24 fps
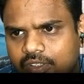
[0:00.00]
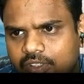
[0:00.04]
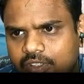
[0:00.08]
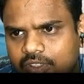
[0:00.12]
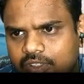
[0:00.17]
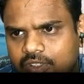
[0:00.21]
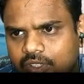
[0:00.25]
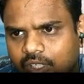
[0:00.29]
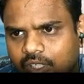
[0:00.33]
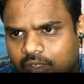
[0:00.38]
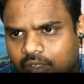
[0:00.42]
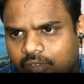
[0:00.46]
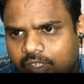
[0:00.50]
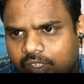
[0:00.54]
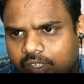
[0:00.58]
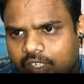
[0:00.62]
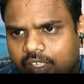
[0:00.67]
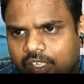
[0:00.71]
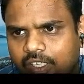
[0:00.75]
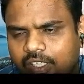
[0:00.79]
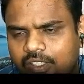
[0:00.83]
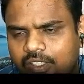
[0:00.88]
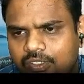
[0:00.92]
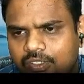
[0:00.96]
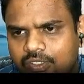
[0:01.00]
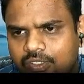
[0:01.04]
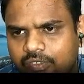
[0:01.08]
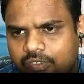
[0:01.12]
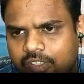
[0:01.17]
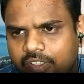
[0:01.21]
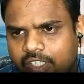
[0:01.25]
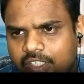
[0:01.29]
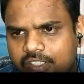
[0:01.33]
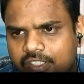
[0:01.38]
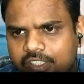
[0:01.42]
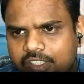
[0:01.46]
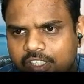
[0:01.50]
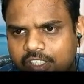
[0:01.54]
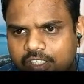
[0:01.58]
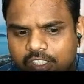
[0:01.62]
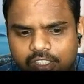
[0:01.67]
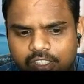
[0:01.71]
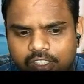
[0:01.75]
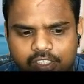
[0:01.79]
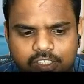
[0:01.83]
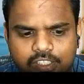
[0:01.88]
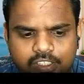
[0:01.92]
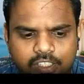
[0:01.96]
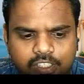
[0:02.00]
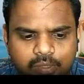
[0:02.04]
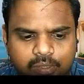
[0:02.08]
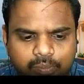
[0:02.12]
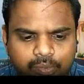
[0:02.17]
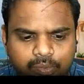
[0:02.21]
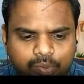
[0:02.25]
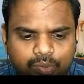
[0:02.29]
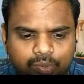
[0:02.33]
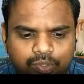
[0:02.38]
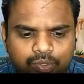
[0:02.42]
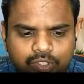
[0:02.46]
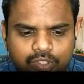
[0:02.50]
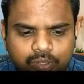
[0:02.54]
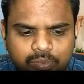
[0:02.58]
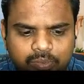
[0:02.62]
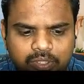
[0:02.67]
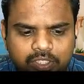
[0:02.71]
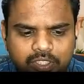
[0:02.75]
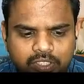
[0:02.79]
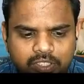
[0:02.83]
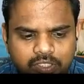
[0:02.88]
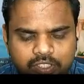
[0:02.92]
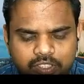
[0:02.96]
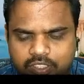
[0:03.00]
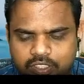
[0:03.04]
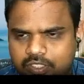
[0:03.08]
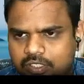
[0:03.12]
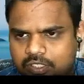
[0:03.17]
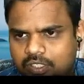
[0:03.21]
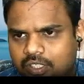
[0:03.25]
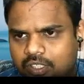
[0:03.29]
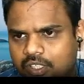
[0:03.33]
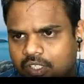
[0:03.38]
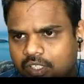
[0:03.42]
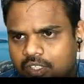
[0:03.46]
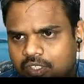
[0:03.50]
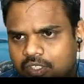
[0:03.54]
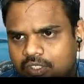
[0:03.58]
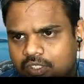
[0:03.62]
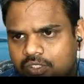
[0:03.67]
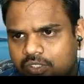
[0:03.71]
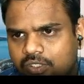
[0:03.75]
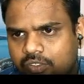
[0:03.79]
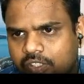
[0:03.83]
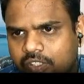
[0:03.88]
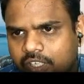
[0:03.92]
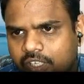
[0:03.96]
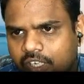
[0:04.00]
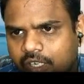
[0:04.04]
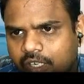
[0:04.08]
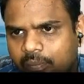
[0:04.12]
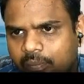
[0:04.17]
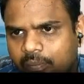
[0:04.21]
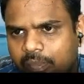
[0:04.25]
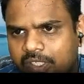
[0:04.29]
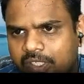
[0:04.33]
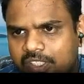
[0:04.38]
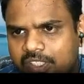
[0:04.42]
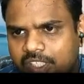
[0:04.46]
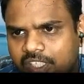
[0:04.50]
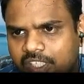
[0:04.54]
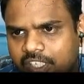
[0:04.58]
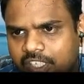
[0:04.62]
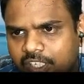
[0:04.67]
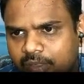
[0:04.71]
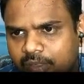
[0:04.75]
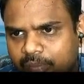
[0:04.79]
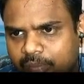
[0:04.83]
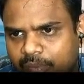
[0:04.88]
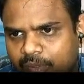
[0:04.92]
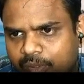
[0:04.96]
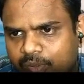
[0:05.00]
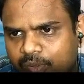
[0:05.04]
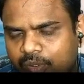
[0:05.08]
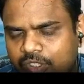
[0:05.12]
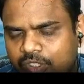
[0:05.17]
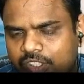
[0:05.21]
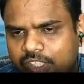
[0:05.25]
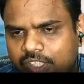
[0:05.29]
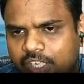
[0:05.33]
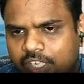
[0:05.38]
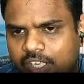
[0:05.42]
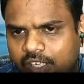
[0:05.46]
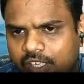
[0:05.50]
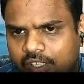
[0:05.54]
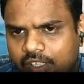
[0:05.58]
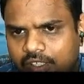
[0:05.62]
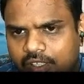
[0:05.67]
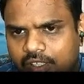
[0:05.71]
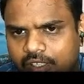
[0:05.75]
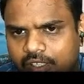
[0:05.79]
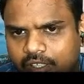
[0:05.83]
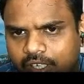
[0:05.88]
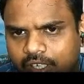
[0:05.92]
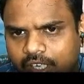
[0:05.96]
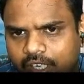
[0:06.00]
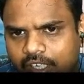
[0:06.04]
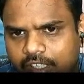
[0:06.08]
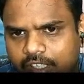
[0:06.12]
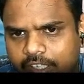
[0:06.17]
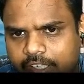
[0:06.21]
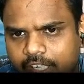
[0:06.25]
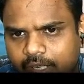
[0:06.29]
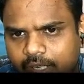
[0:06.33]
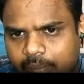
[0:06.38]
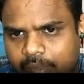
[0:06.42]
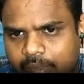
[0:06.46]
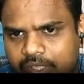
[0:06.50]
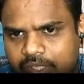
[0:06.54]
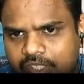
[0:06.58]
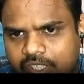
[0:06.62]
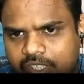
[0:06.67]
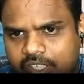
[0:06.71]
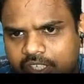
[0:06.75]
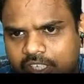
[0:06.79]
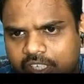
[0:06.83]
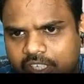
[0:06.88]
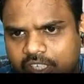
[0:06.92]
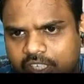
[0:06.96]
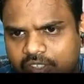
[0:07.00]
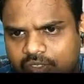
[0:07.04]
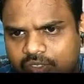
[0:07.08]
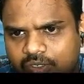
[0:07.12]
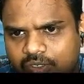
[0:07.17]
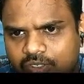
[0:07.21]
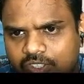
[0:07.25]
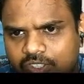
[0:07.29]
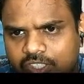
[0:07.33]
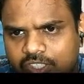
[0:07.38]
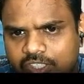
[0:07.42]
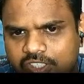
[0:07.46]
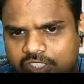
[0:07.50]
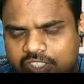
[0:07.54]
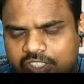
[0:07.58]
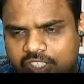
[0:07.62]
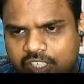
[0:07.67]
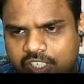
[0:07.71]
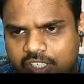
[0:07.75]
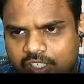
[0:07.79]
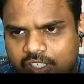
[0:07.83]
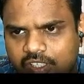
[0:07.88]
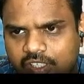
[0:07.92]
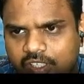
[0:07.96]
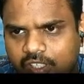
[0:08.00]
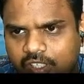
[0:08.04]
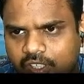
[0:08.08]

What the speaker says: solvent, right? So we can say that these are pure substances. So they are present in pure state and they are present in a solution state.